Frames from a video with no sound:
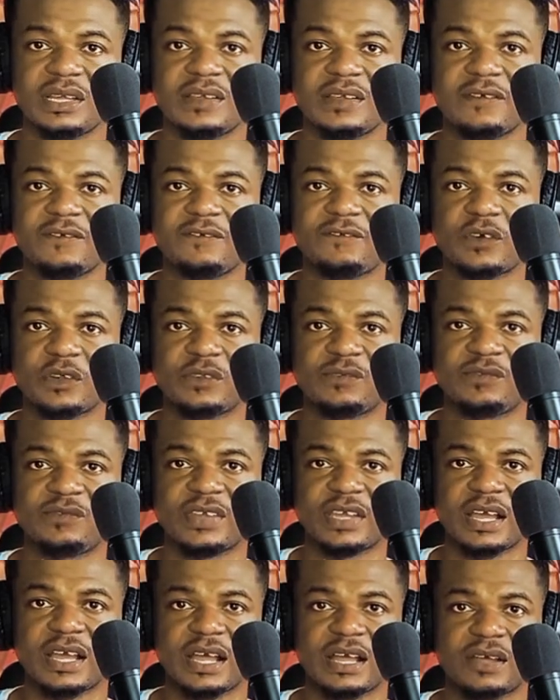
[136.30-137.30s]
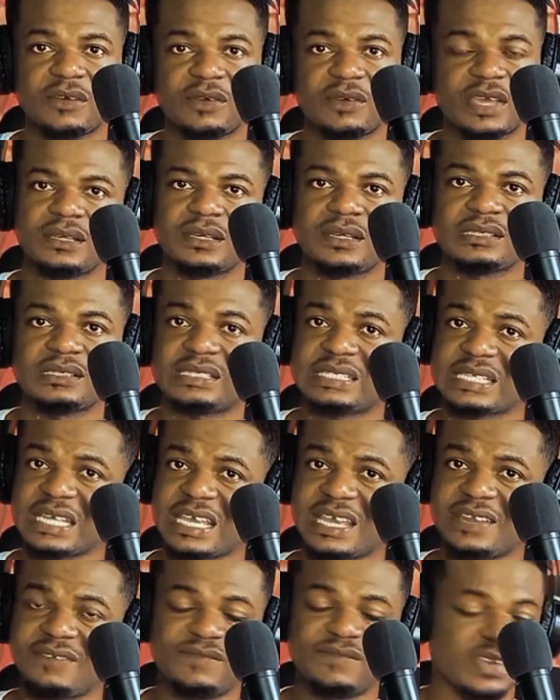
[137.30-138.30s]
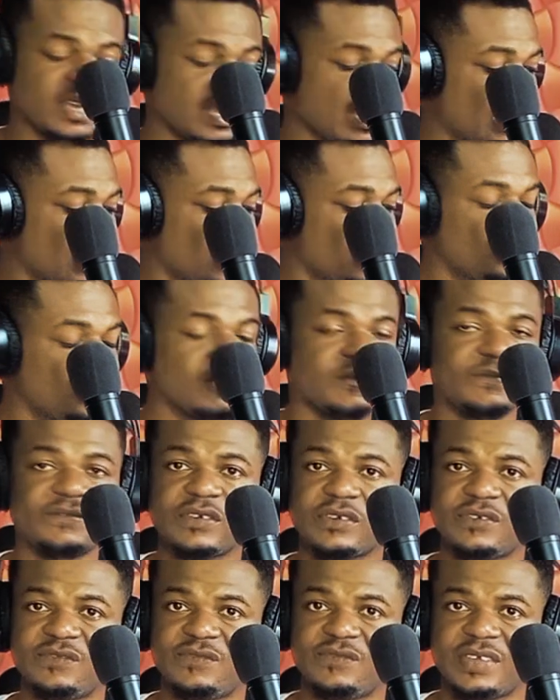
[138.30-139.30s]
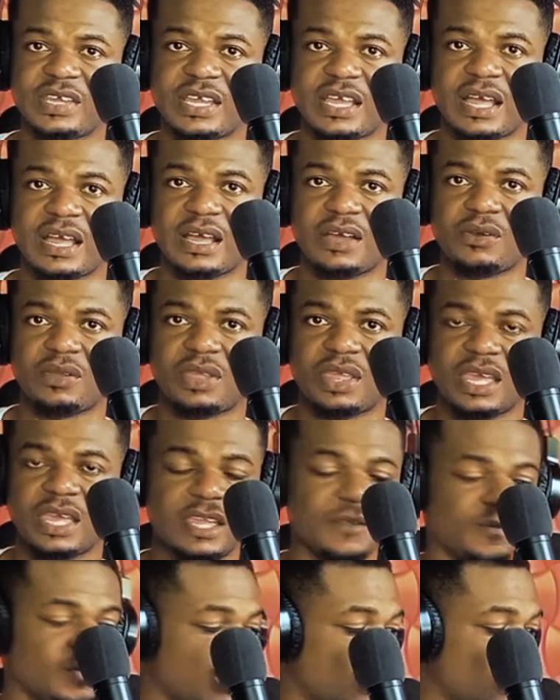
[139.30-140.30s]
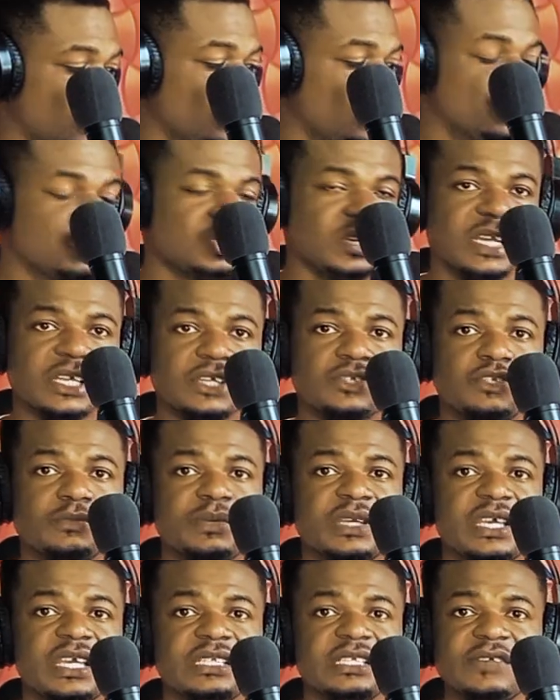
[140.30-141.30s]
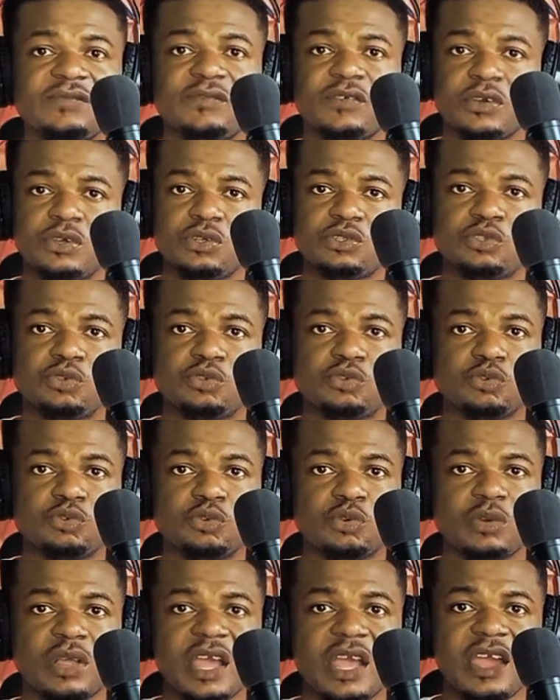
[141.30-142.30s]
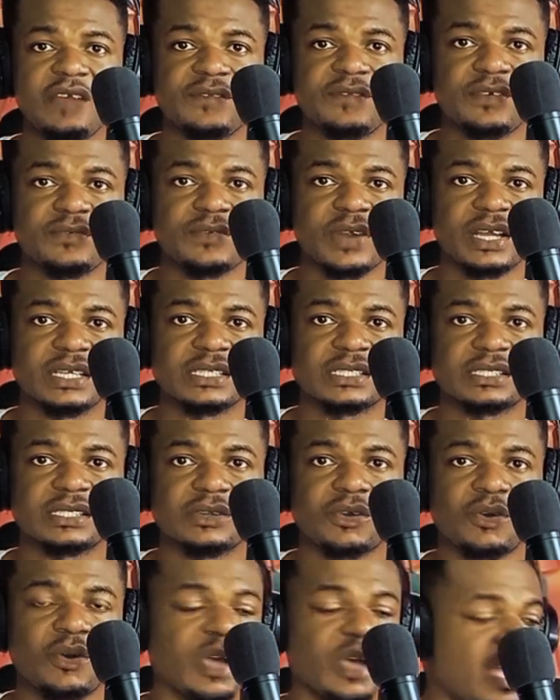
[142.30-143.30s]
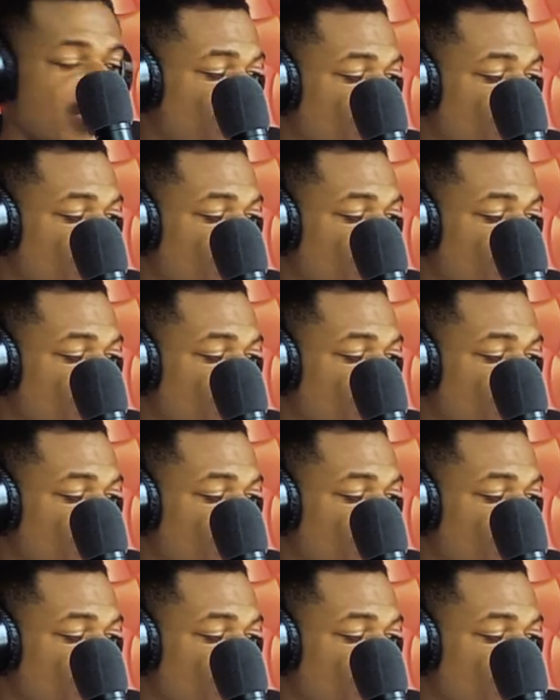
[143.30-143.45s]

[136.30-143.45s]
4th finger, okay, second finger, your 4th finger. Okay, so that it will be easy for you to do every rounds or every